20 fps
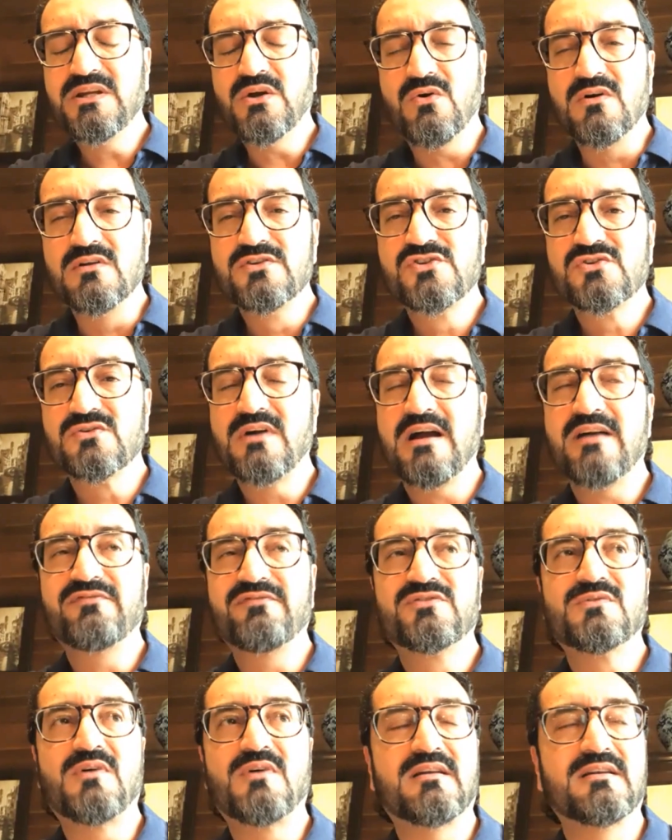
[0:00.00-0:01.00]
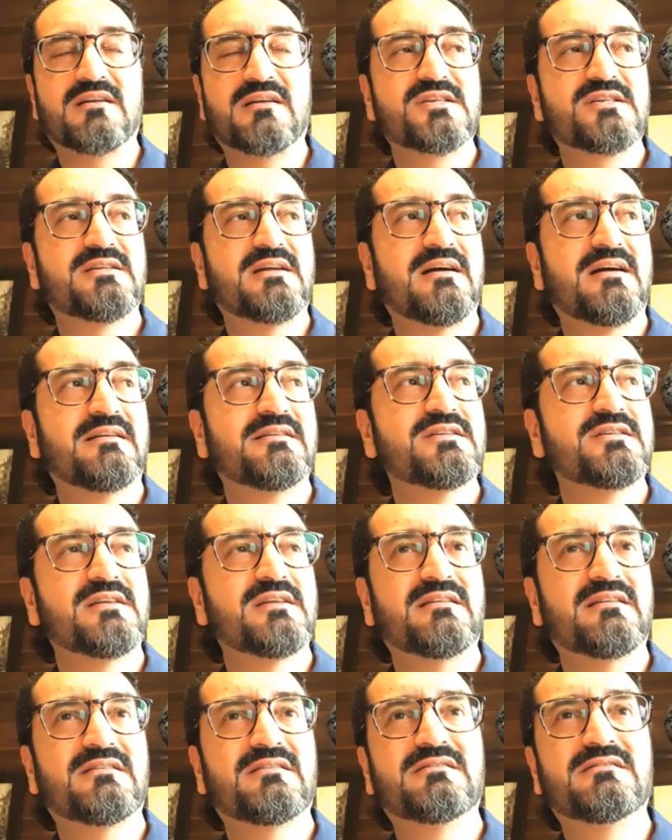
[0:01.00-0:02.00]
also have to understand is
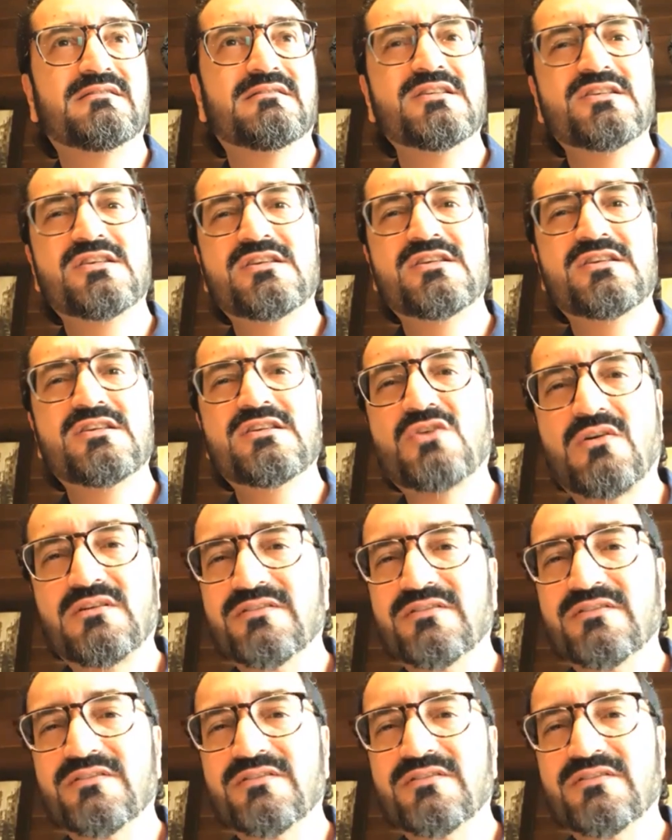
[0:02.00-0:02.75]
that this is not a